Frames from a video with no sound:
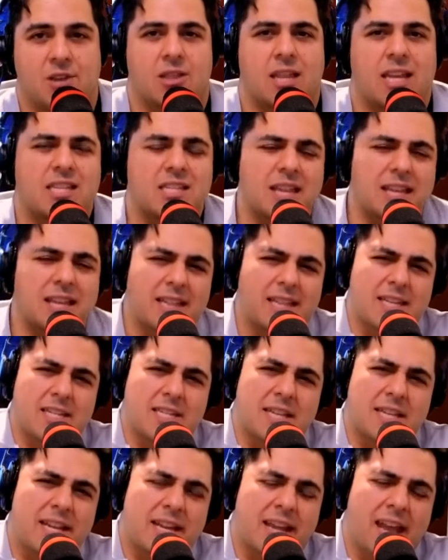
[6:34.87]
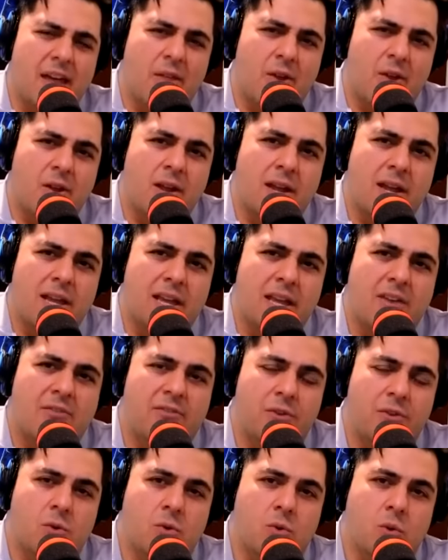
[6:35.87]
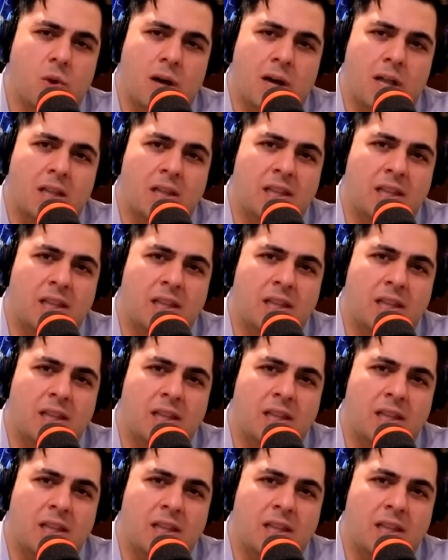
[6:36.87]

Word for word: You're less likely to stay together if you uh,